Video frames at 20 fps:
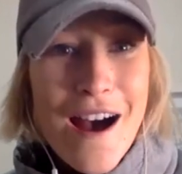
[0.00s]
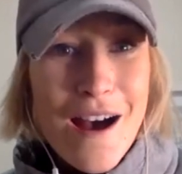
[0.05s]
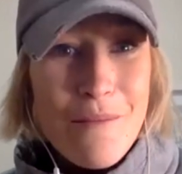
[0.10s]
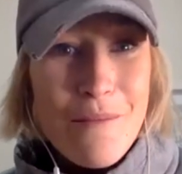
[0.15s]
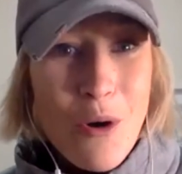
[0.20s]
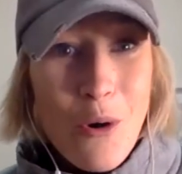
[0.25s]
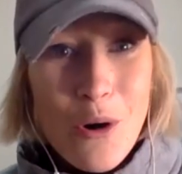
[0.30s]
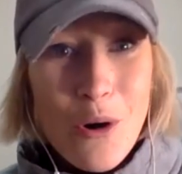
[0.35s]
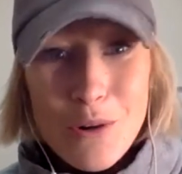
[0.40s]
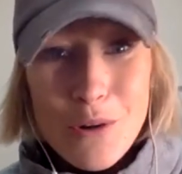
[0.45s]

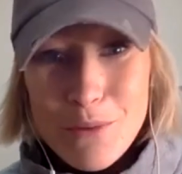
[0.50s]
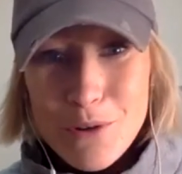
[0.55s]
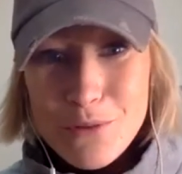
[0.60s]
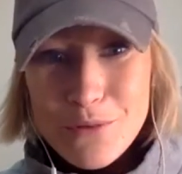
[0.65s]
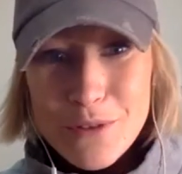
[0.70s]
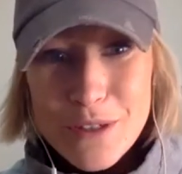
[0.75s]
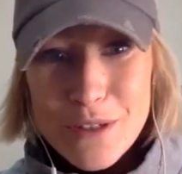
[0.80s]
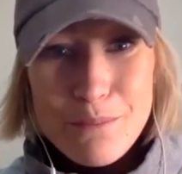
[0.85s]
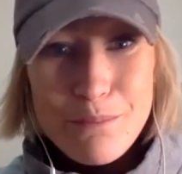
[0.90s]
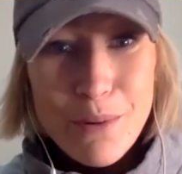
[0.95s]
or
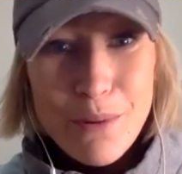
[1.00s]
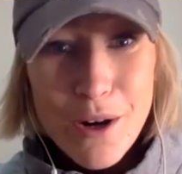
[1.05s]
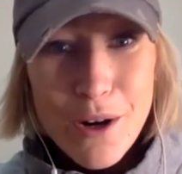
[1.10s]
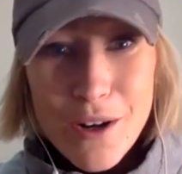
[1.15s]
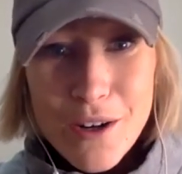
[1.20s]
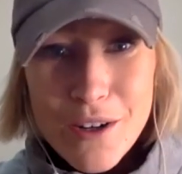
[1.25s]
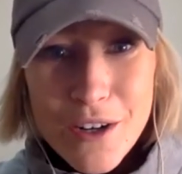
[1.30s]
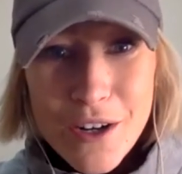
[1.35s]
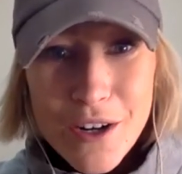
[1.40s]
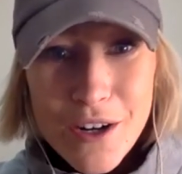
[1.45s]
Marie
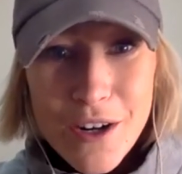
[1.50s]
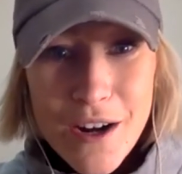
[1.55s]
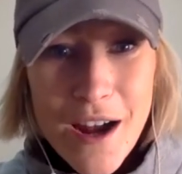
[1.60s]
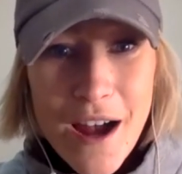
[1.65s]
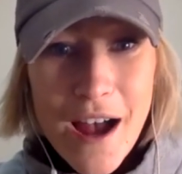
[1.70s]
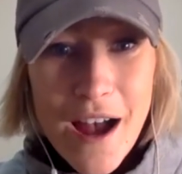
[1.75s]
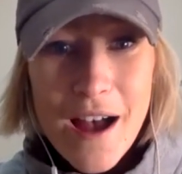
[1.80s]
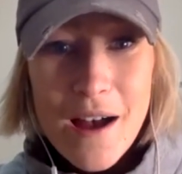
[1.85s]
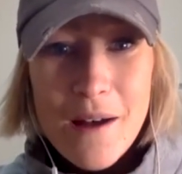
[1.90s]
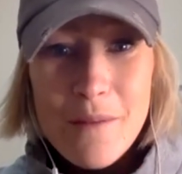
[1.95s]
Barker,
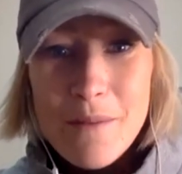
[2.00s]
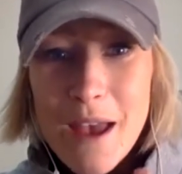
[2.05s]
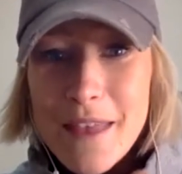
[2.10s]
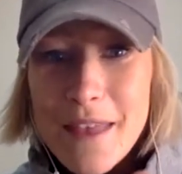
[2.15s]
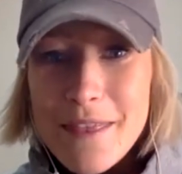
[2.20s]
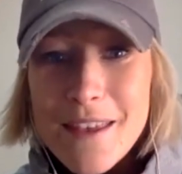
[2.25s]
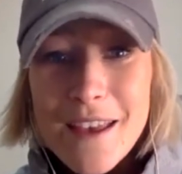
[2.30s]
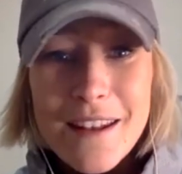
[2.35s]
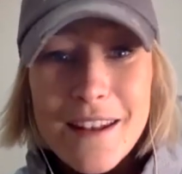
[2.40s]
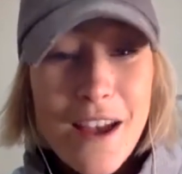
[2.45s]

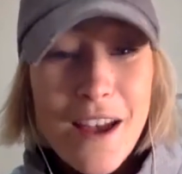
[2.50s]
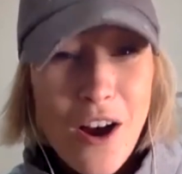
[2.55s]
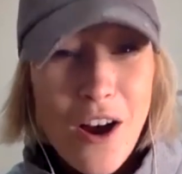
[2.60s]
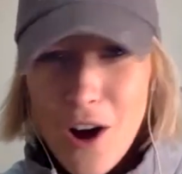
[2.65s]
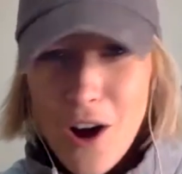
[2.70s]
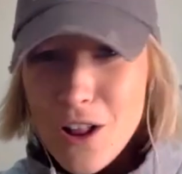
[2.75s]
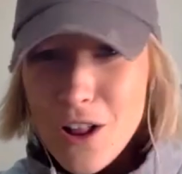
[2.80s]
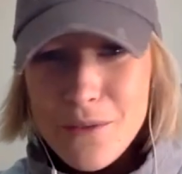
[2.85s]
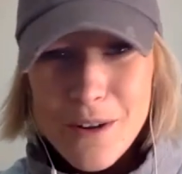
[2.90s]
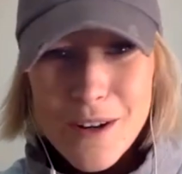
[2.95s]
and then
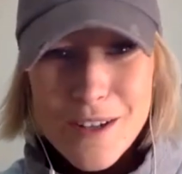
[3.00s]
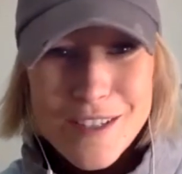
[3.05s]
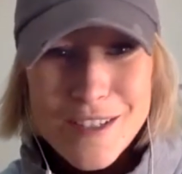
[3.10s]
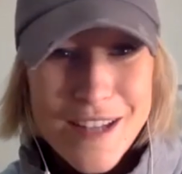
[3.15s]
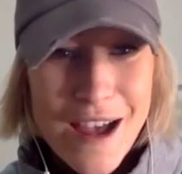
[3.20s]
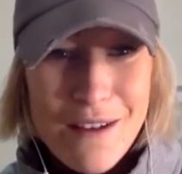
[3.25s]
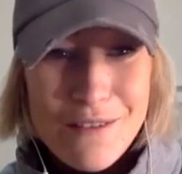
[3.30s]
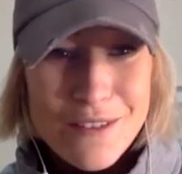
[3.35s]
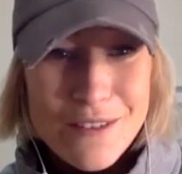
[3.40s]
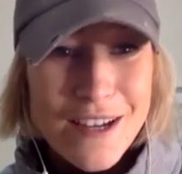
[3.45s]
all of our
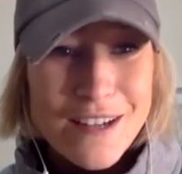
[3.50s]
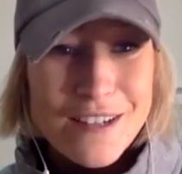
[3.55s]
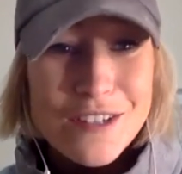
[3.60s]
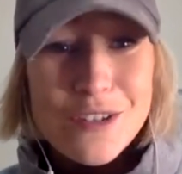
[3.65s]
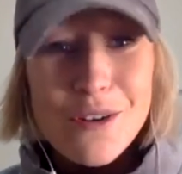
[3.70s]
downlines.